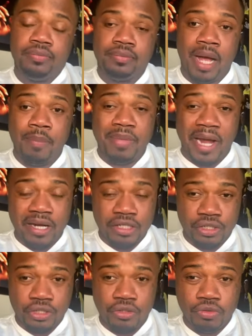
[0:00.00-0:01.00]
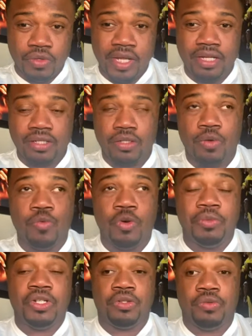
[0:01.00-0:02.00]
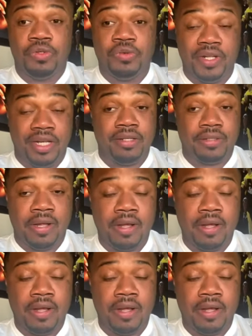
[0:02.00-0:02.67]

A man should do this, a woman should do this.